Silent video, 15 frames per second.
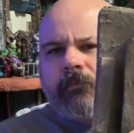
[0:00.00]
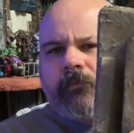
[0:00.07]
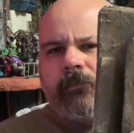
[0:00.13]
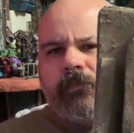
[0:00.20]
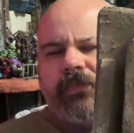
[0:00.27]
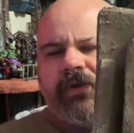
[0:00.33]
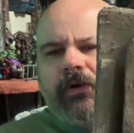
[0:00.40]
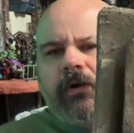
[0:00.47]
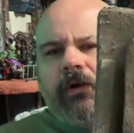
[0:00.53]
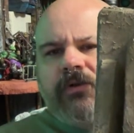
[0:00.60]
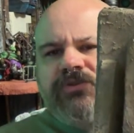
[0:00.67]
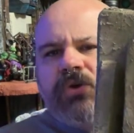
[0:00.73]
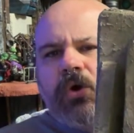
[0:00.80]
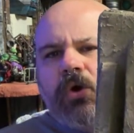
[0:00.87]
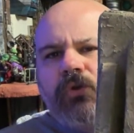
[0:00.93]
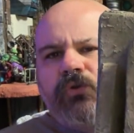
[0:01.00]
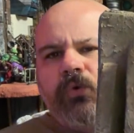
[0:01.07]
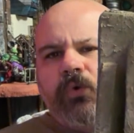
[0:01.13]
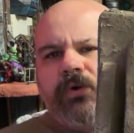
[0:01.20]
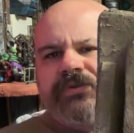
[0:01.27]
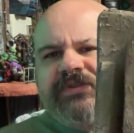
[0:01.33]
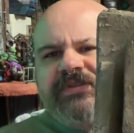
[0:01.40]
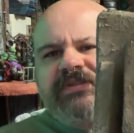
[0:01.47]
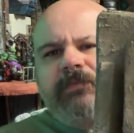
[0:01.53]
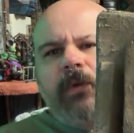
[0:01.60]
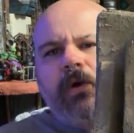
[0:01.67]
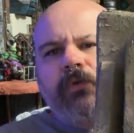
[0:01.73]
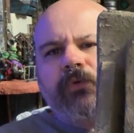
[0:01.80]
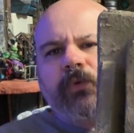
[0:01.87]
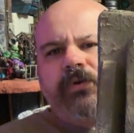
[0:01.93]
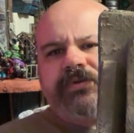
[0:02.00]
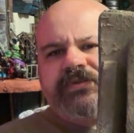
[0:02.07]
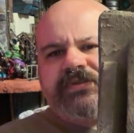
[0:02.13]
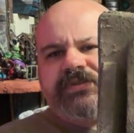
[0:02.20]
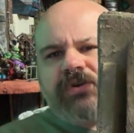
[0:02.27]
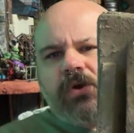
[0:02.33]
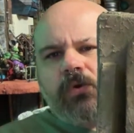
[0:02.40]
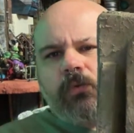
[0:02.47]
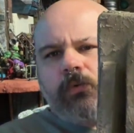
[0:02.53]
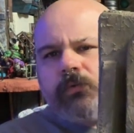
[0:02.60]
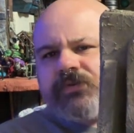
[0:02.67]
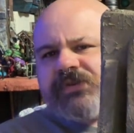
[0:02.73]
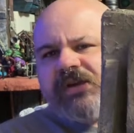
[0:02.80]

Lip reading: there are tall doors and small doors in Star Wars.